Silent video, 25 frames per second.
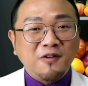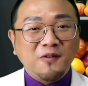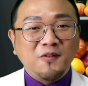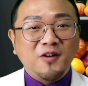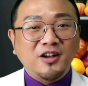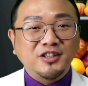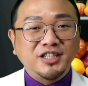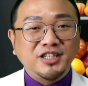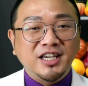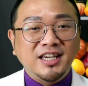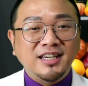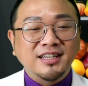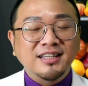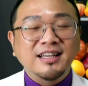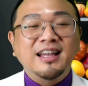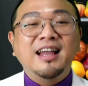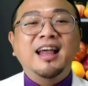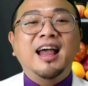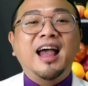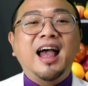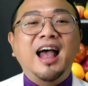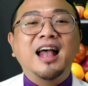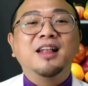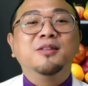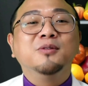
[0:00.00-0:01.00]
for watching
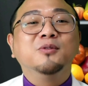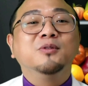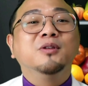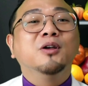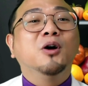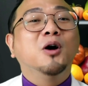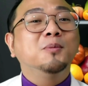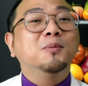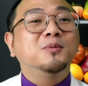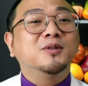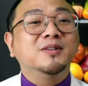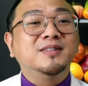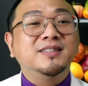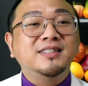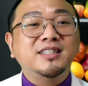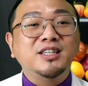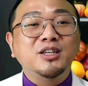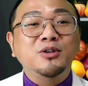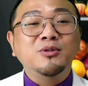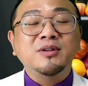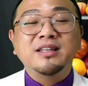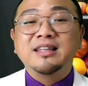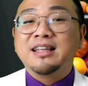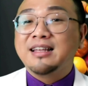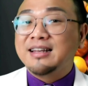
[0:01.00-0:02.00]
and hope to see
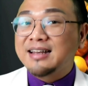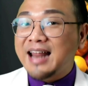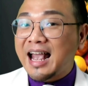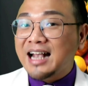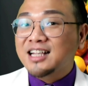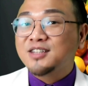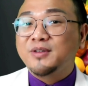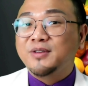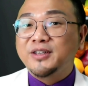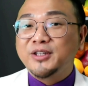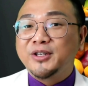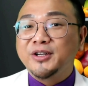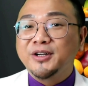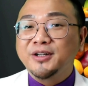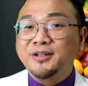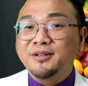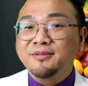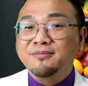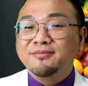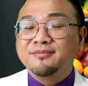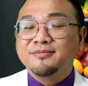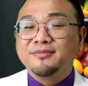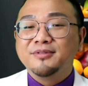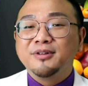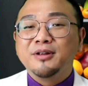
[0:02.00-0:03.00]
you in the next
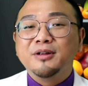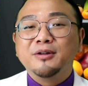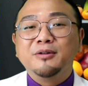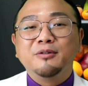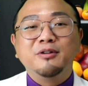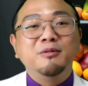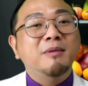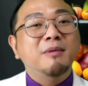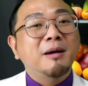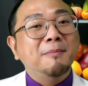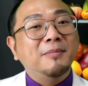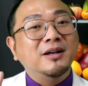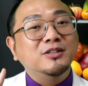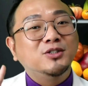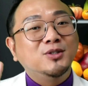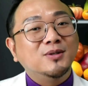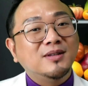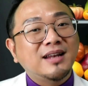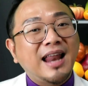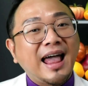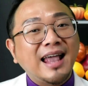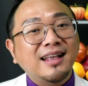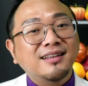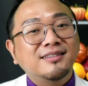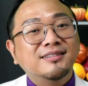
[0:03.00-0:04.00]
video. Remember to
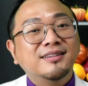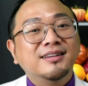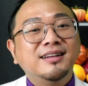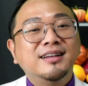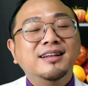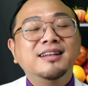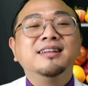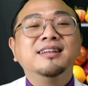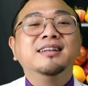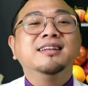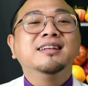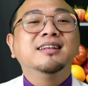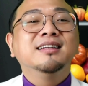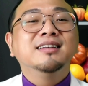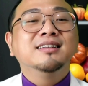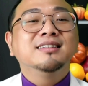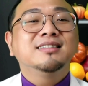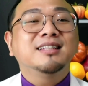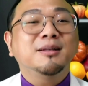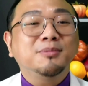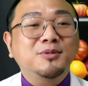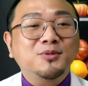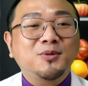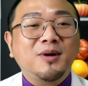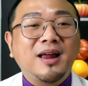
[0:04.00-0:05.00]
like,
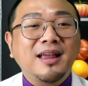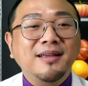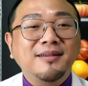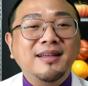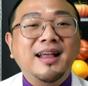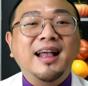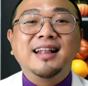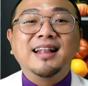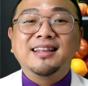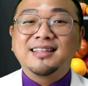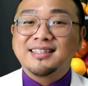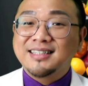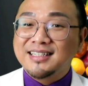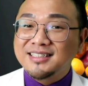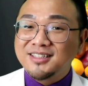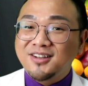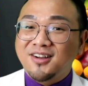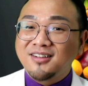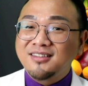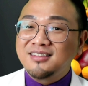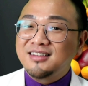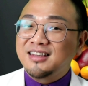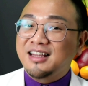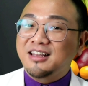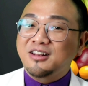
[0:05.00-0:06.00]
subscribe and turn
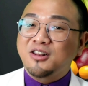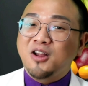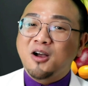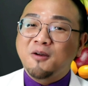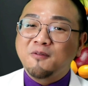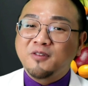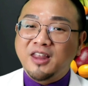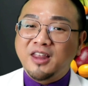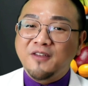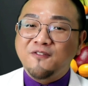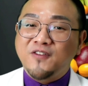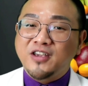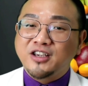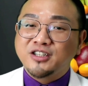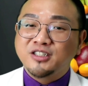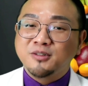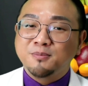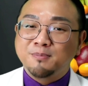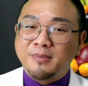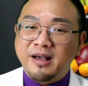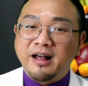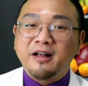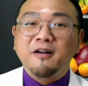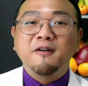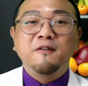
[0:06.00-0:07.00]
on the
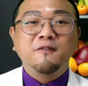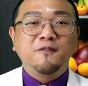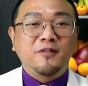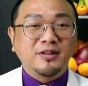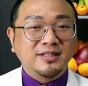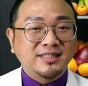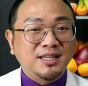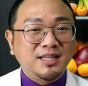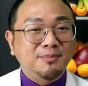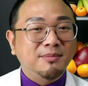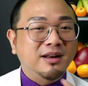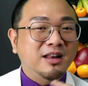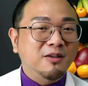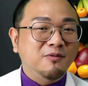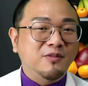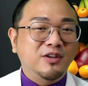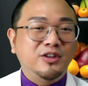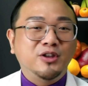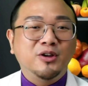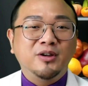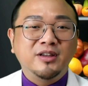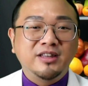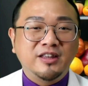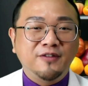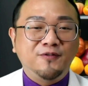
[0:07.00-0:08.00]
notification bell for similar
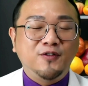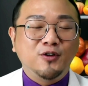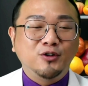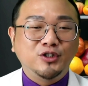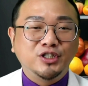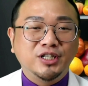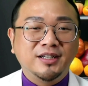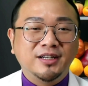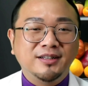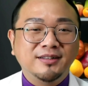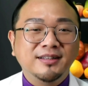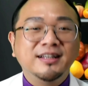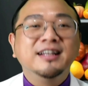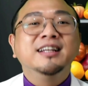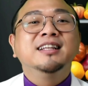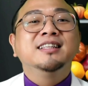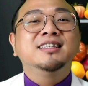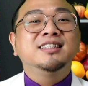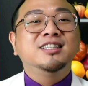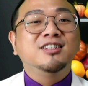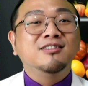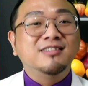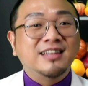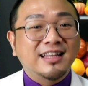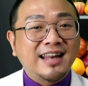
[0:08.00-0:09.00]
video in the future.
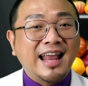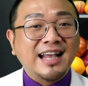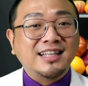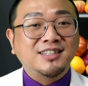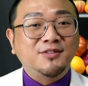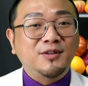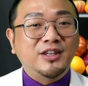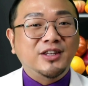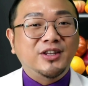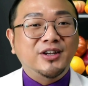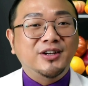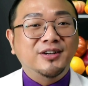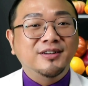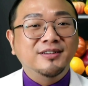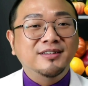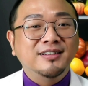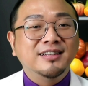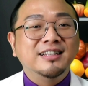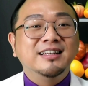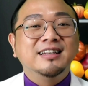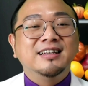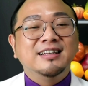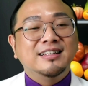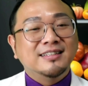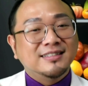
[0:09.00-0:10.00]
Till the next video,
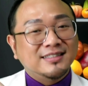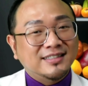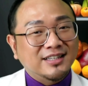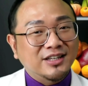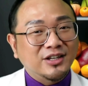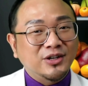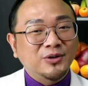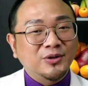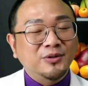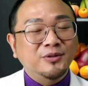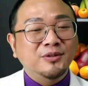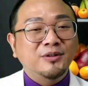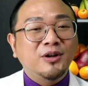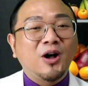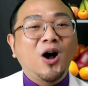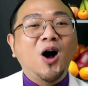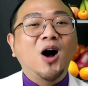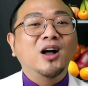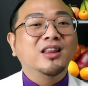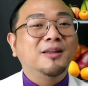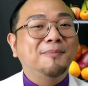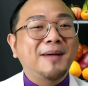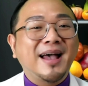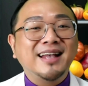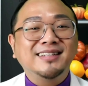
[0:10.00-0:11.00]
see you,
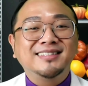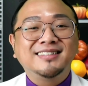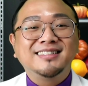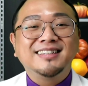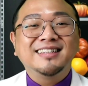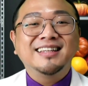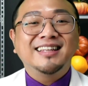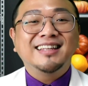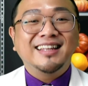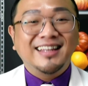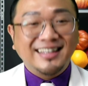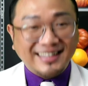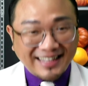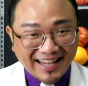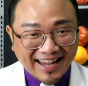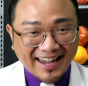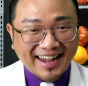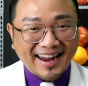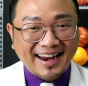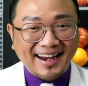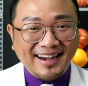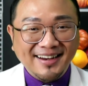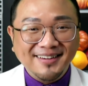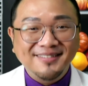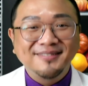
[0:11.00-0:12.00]
all the best, and take
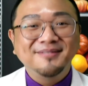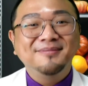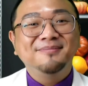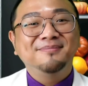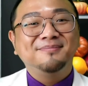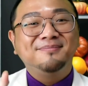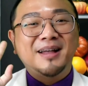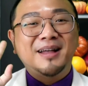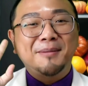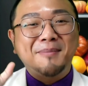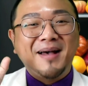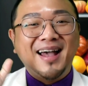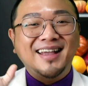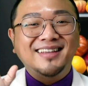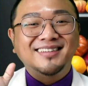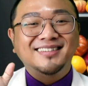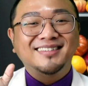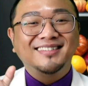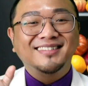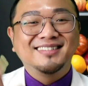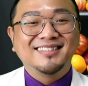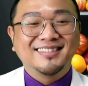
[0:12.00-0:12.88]
care. Bye bye.